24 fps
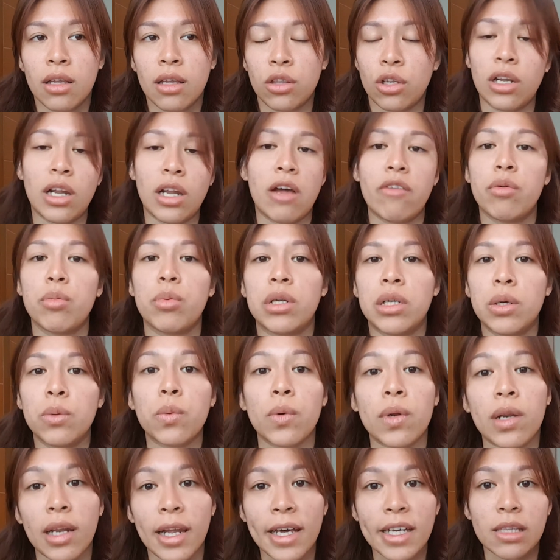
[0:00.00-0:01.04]
not everybody
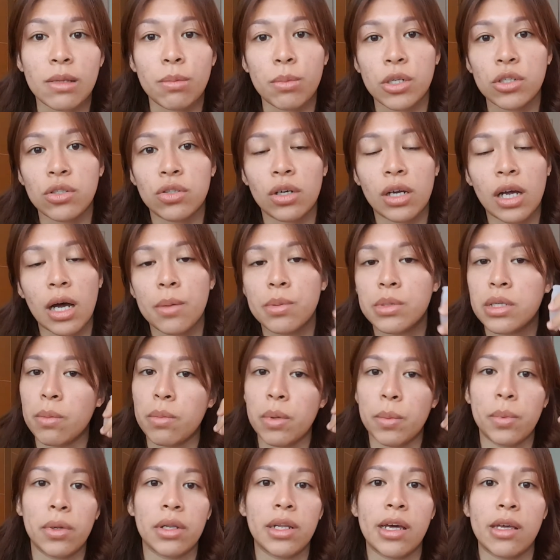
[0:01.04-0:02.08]
would like the menstrual cup. Some
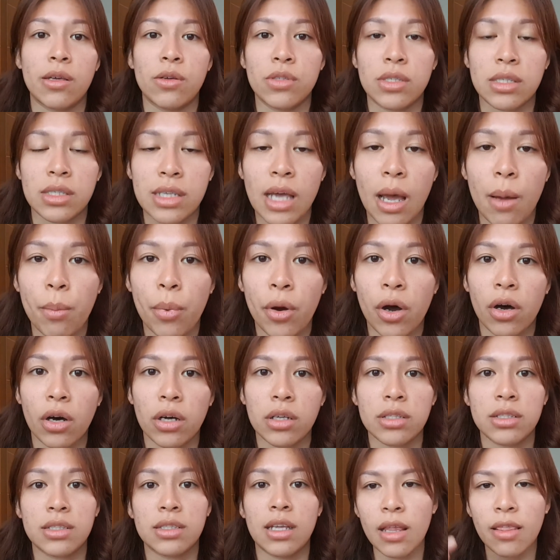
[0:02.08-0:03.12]
people like using
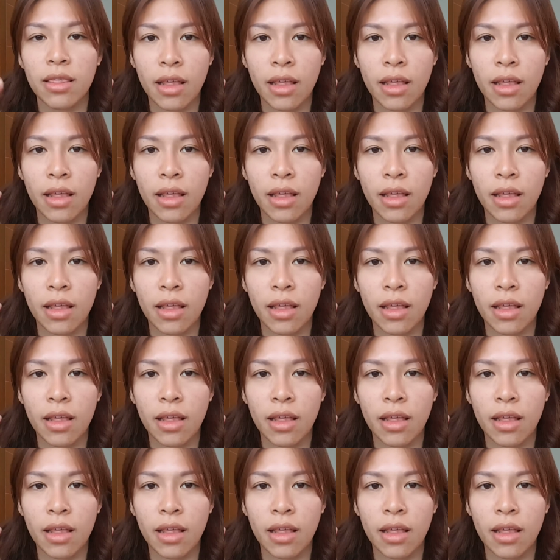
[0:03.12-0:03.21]
tampons.